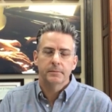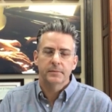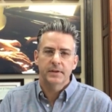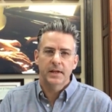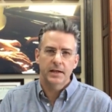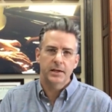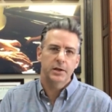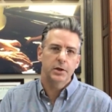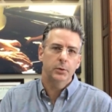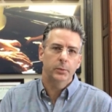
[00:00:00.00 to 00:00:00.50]

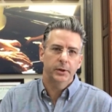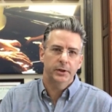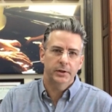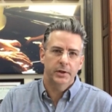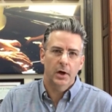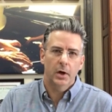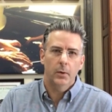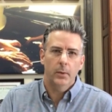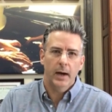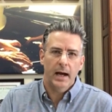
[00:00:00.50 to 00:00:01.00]
that you would
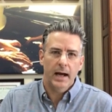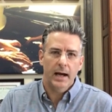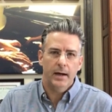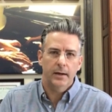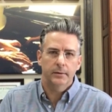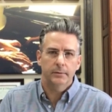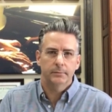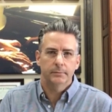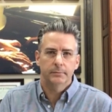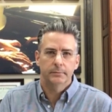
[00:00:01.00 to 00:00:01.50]
go
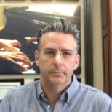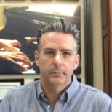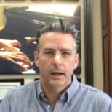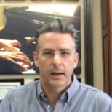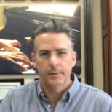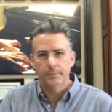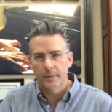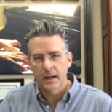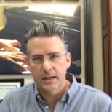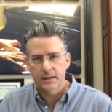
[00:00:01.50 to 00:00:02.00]
out
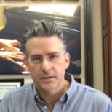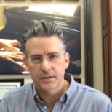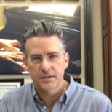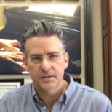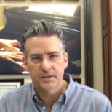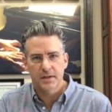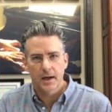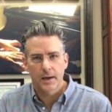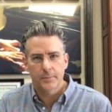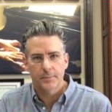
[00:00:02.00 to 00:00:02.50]
and make
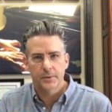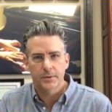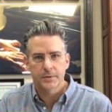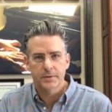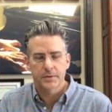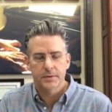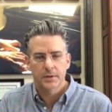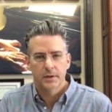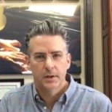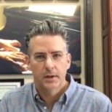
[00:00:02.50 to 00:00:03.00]

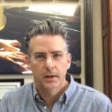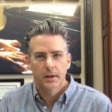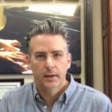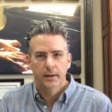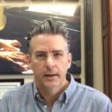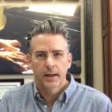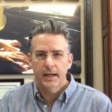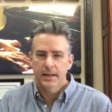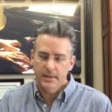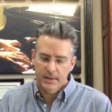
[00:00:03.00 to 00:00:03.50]
disciples.
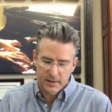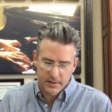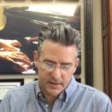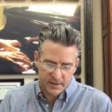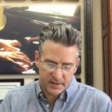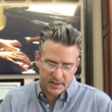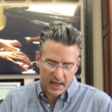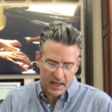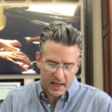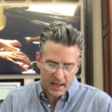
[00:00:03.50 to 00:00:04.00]
He didn't
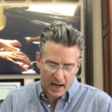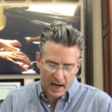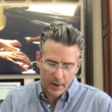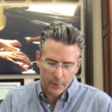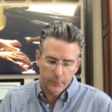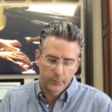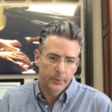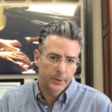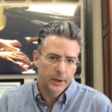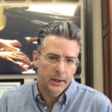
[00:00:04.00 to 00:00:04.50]
say, I
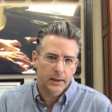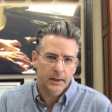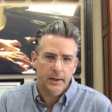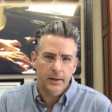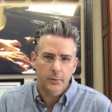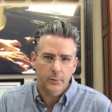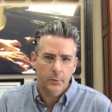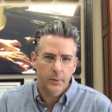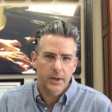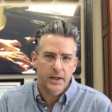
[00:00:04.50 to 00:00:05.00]

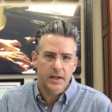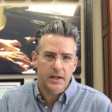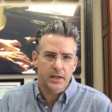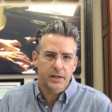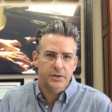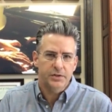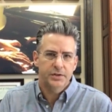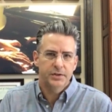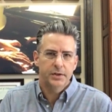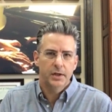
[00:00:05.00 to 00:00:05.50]
really
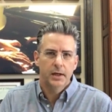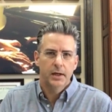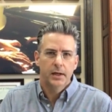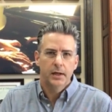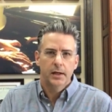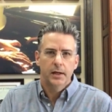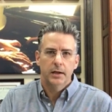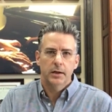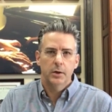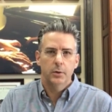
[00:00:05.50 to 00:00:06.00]
wish
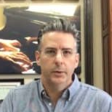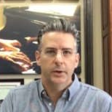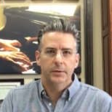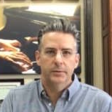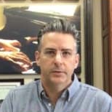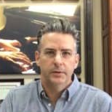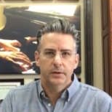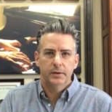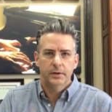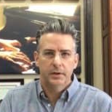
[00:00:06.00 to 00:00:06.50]
you would
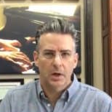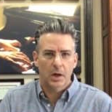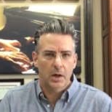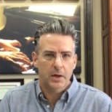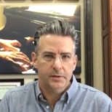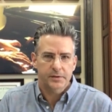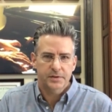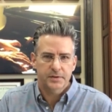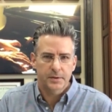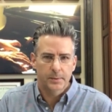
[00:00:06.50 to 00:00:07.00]

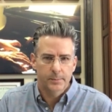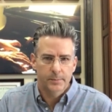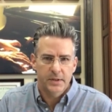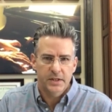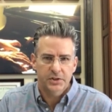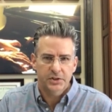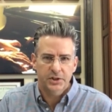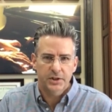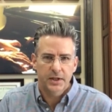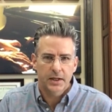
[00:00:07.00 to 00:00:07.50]
call some
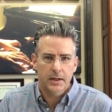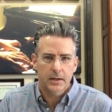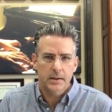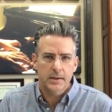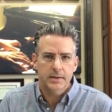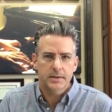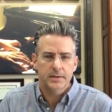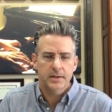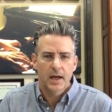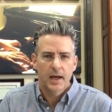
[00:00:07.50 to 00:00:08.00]

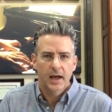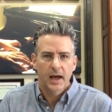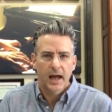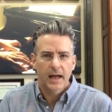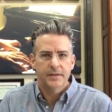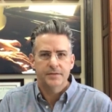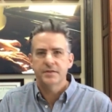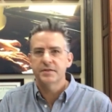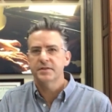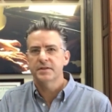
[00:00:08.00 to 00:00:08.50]
missionaries
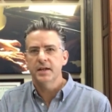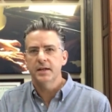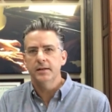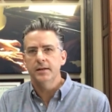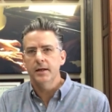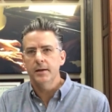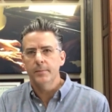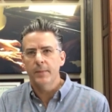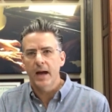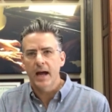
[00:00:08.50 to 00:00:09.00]
and send
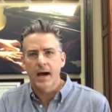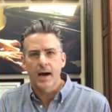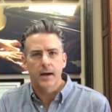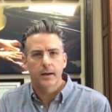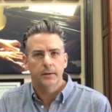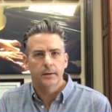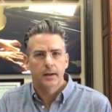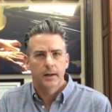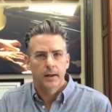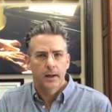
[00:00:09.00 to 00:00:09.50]
them
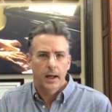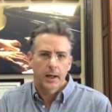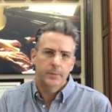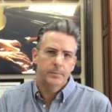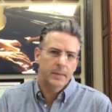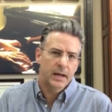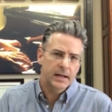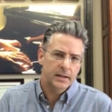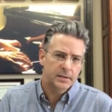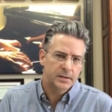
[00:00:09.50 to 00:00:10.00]
out and
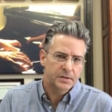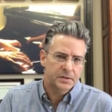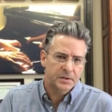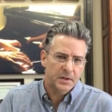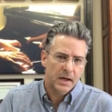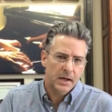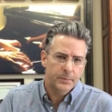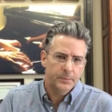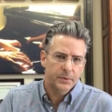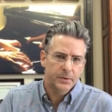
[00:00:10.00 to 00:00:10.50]
make
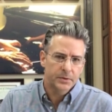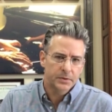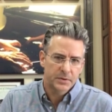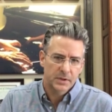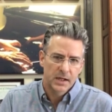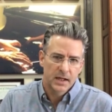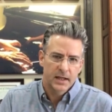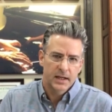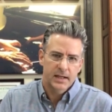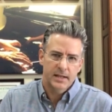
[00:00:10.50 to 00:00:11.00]
disciples.
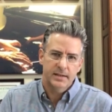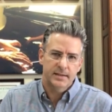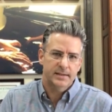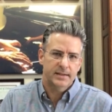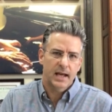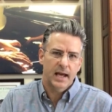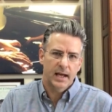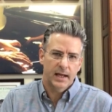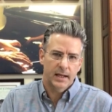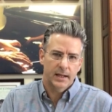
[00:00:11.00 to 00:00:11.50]
He's
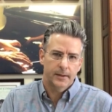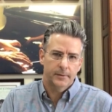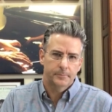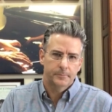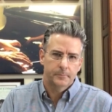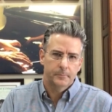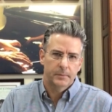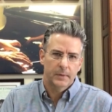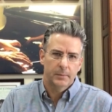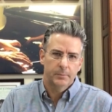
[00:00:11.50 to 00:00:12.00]
saying,
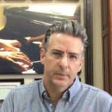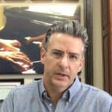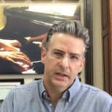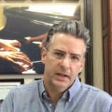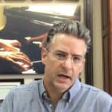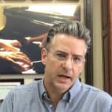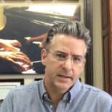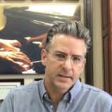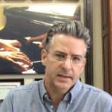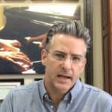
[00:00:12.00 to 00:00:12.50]

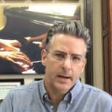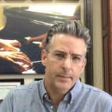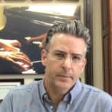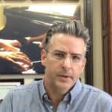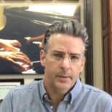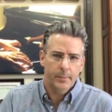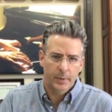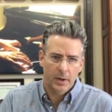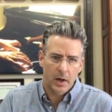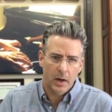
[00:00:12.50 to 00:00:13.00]
because I'm
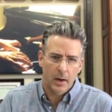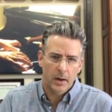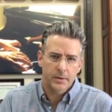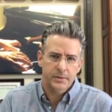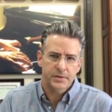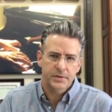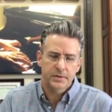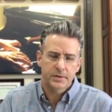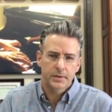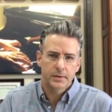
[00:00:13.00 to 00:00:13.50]
the
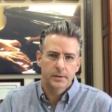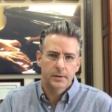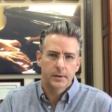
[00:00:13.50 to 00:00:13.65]
boss,